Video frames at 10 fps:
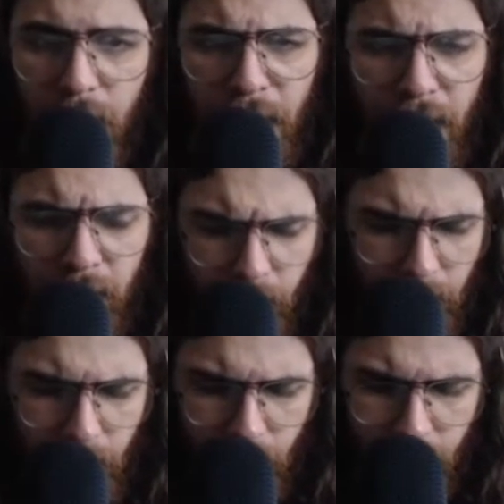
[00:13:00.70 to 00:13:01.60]
and
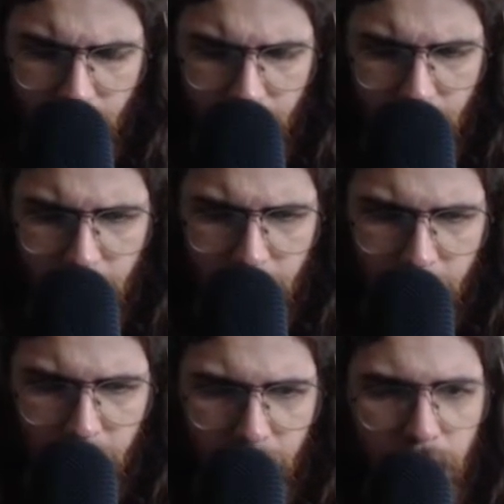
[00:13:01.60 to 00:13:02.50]

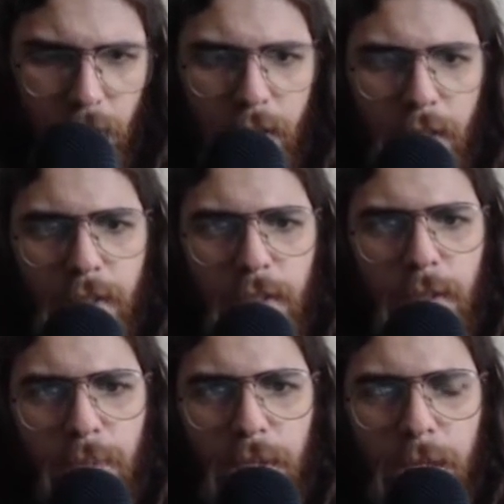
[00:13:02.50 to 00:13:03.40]
that's the character
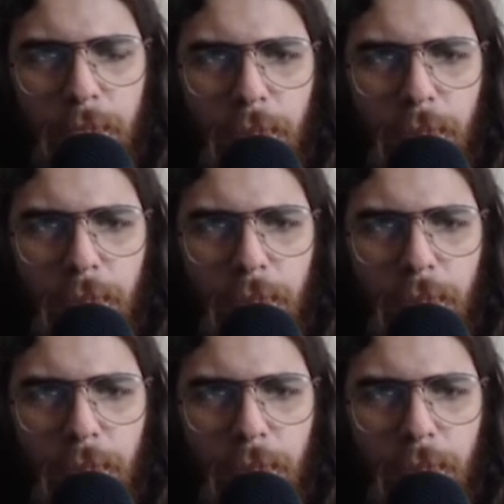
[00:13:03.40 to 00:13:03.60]
played